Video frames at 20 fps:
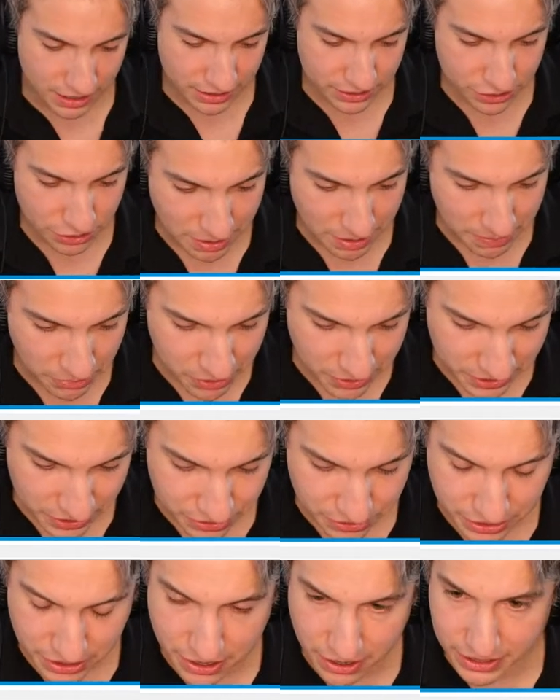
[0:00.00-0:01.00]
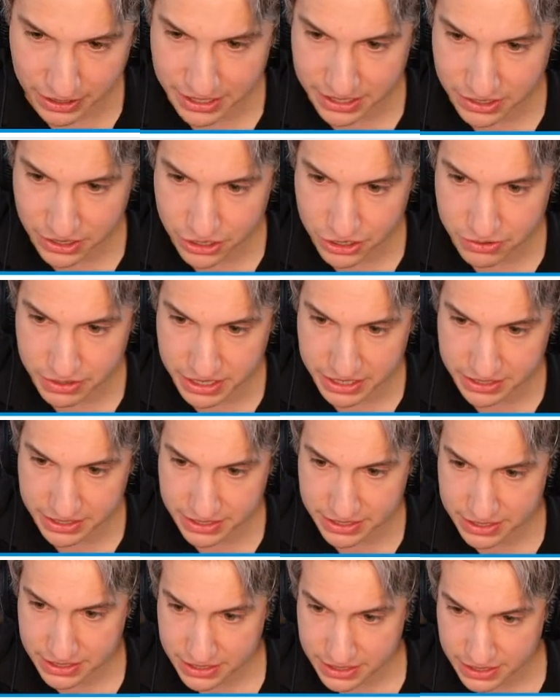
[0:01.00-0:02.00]
So I'm going to call it
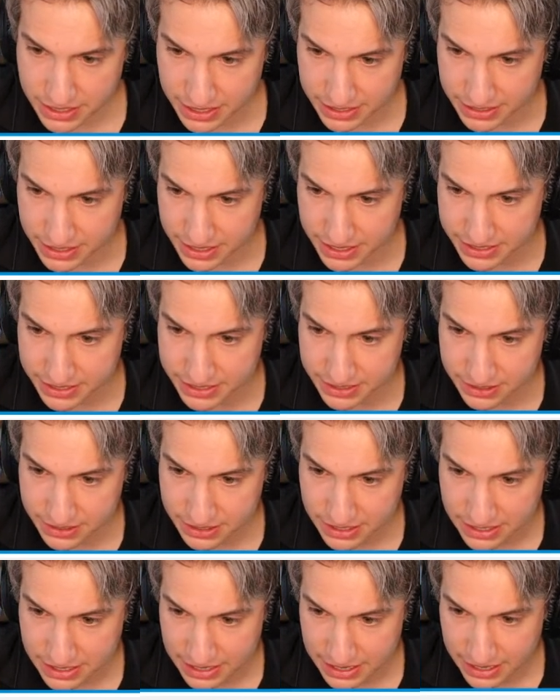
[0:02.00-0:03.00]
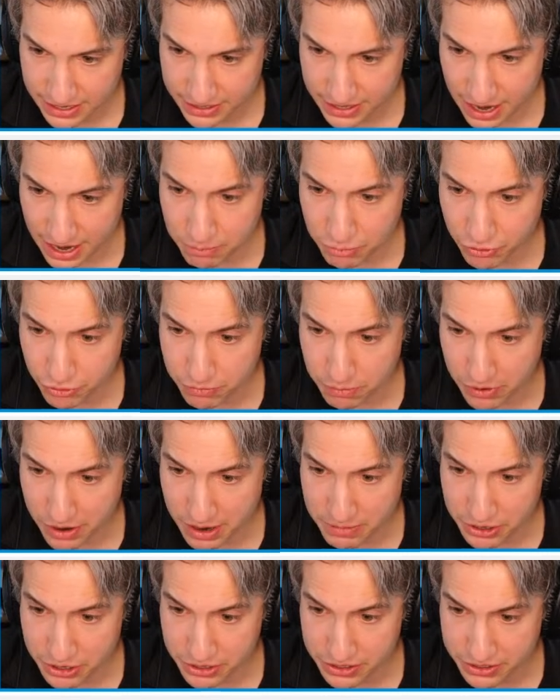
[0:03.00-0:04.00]
units like this. Type of
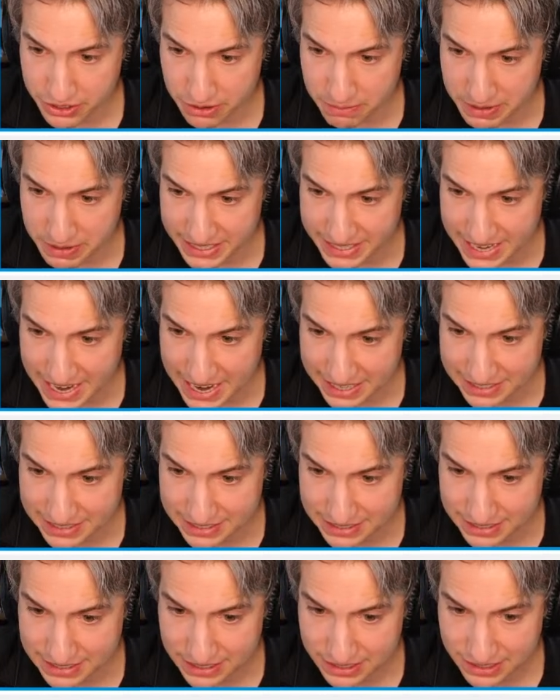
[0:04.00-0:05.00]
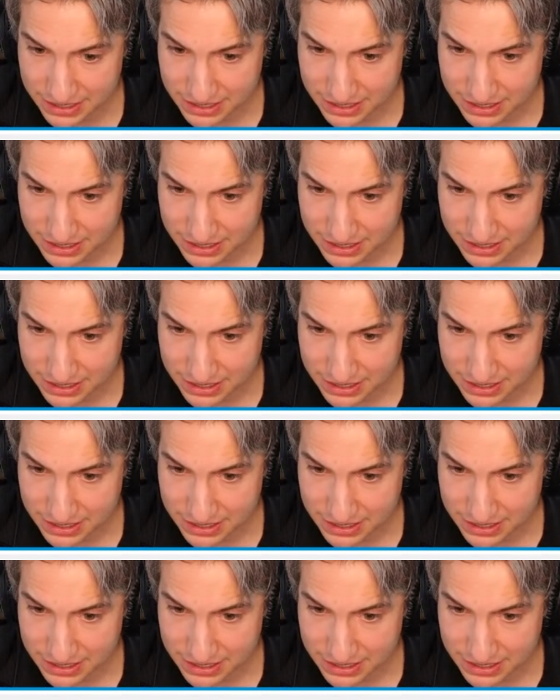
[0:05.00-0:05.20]
parameter is going to be text.